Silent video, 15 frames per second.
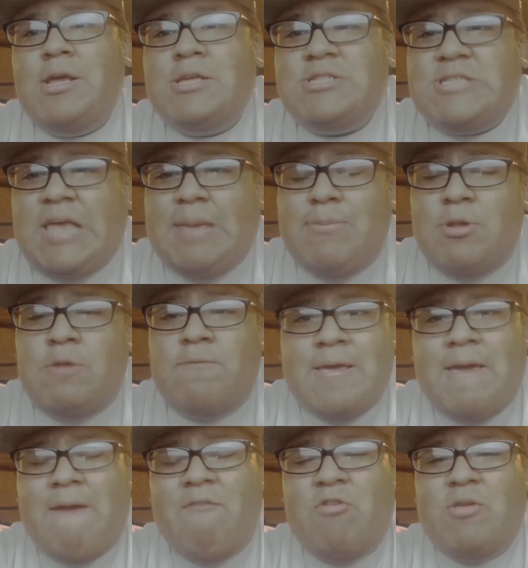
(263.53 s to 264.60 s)
Sabin,
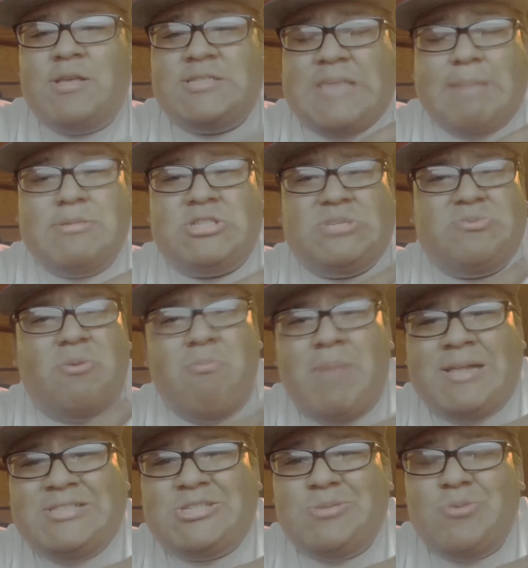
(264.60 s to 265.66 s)
giving Sabin some
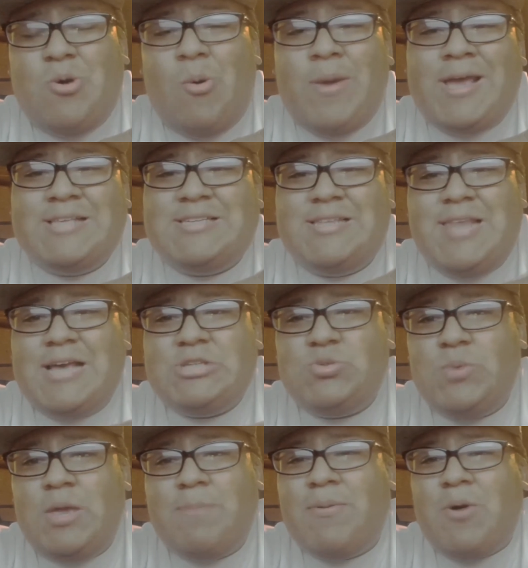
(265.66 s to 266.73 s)
momentum going into next
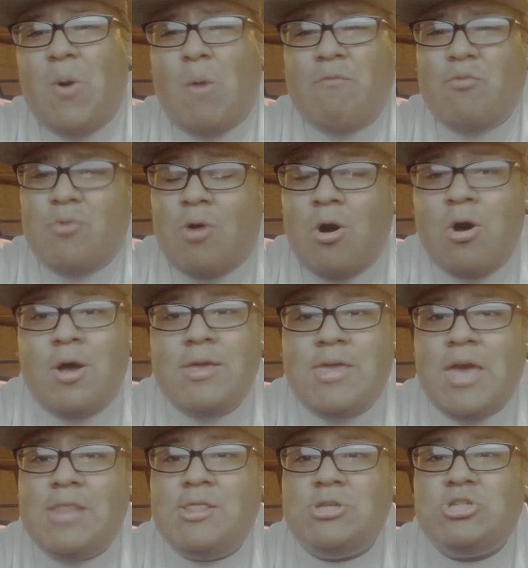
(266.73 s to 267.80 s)
week. But overall,
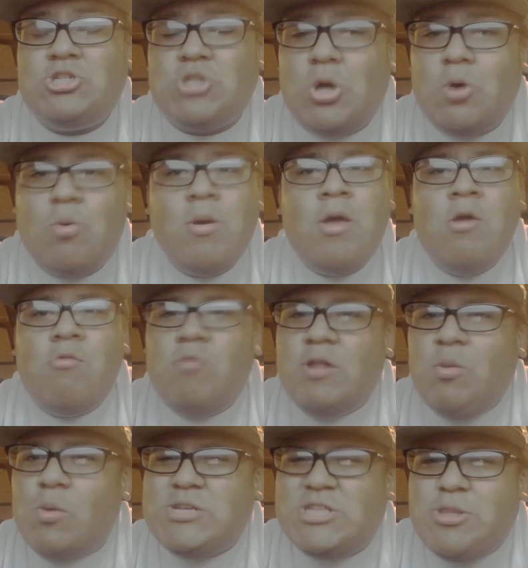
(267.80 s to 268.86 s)
again, the show really
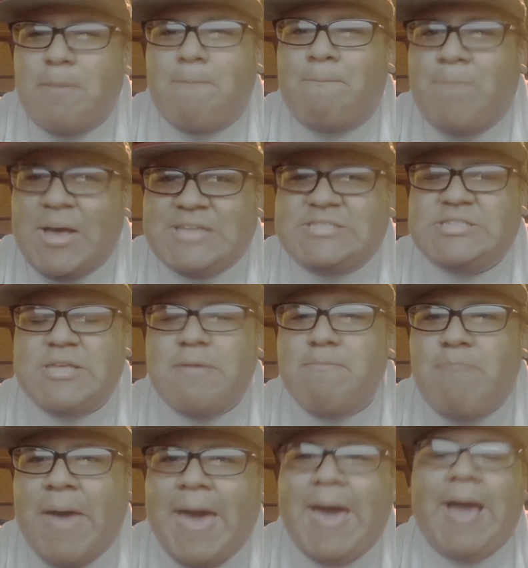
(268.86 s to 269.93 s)
wasn't the best
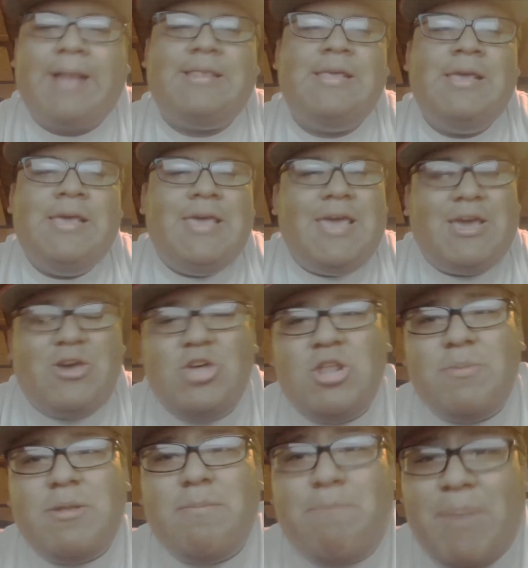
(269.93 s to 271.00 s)
Impact. It could
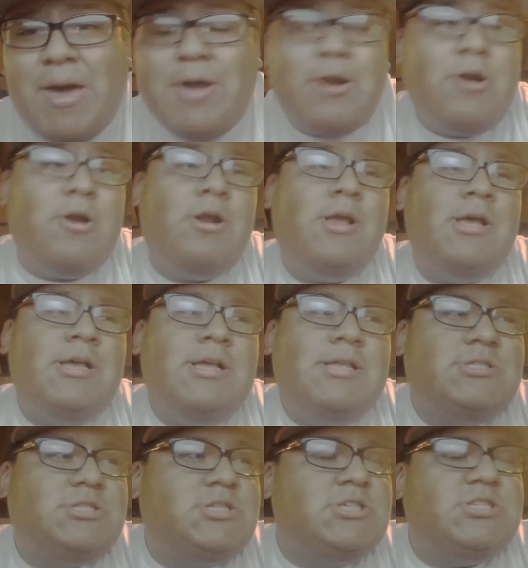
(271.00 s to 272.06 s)
have been better.
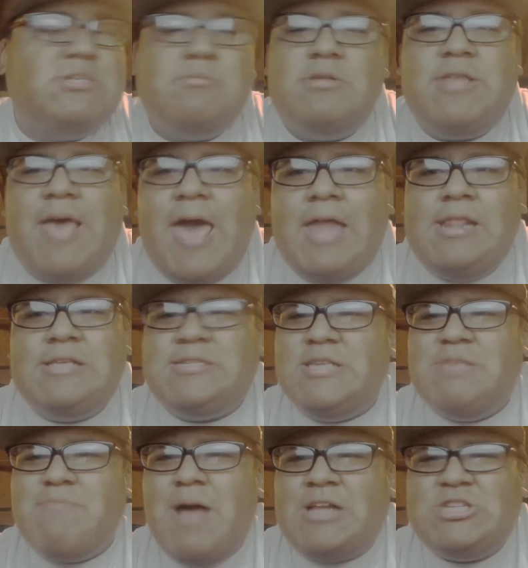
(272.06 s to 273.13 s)
Just some of the endings to
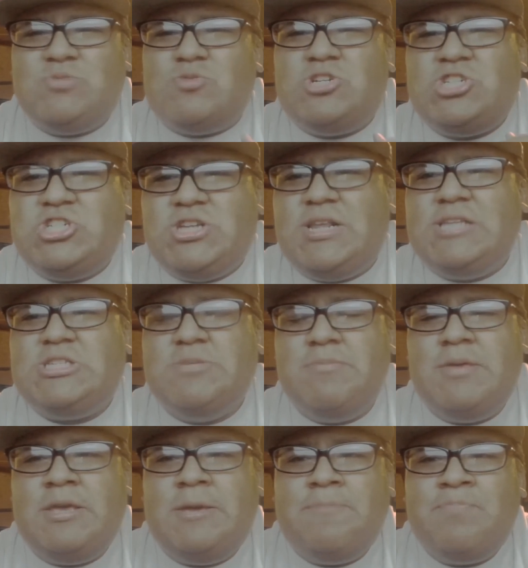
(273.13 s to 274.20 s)
these matches were shitty to
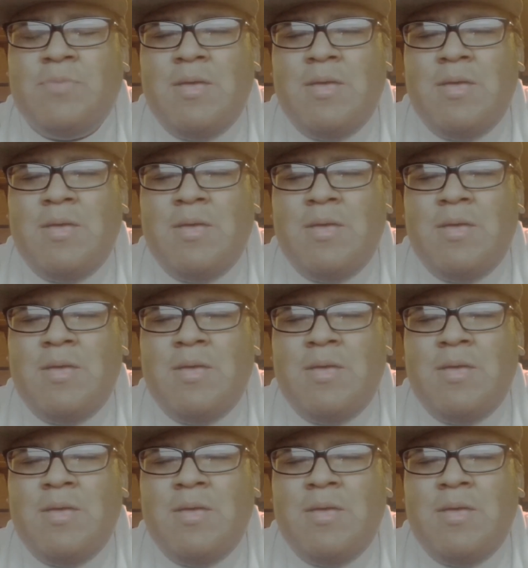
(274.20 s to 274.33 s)
me.